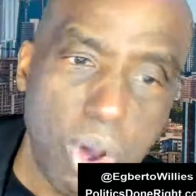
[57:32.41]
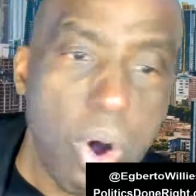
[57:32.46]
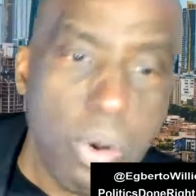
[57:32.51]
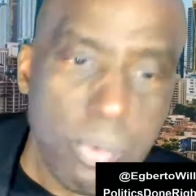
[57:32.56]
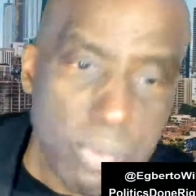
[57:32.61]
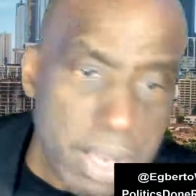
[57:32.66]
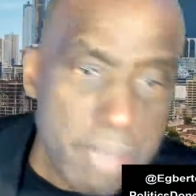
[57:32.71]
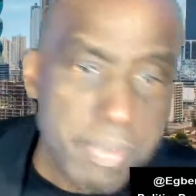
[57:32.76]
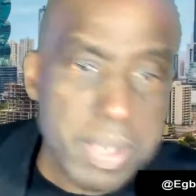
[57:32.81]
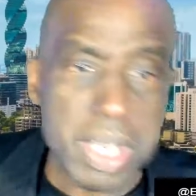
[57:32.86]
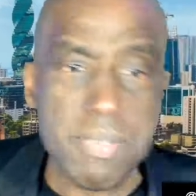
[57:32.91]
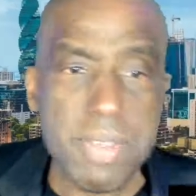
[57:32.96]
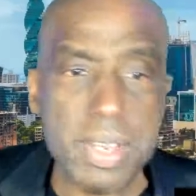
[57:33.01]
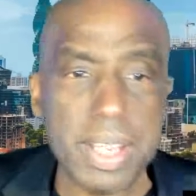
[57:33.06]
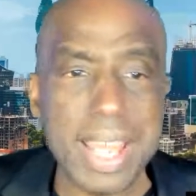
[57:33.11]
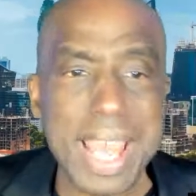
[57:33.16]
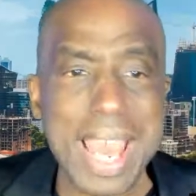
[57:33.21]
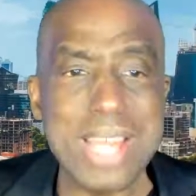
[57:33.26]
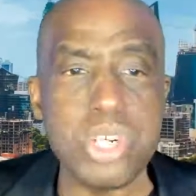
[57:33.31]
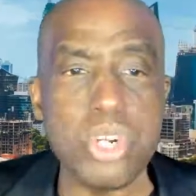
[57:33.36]
Oh, let me give you the
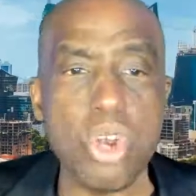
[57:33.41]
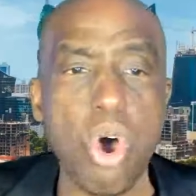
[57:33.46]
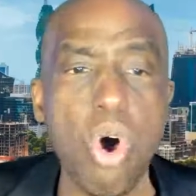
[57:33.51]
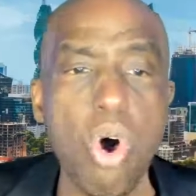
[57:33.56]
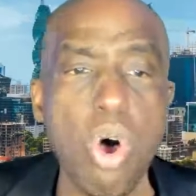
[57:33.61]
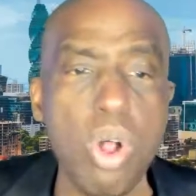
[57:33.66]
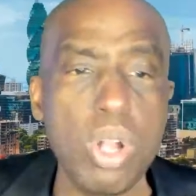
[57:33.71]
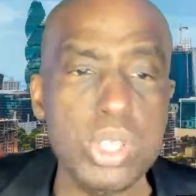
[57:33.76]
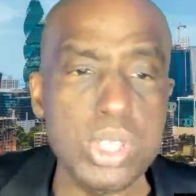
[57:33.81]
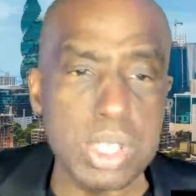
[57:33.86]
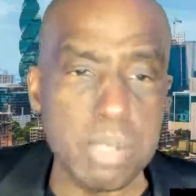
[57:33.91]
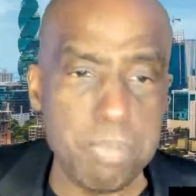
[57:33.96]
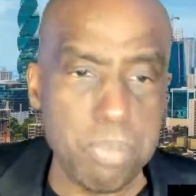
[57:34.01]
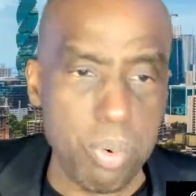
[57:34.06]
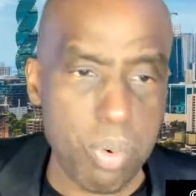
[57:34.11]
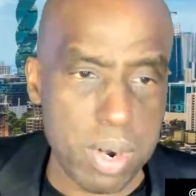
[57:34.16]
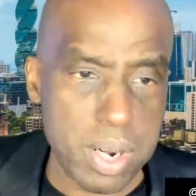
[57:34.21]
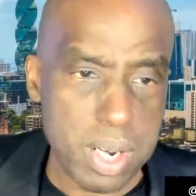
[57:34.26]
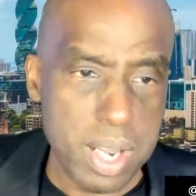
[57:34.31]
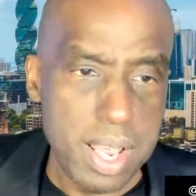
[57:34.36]
catch-all
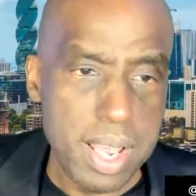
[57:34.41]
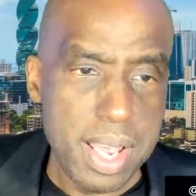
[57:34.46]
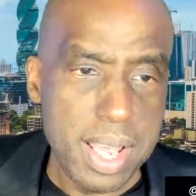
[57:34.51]
support.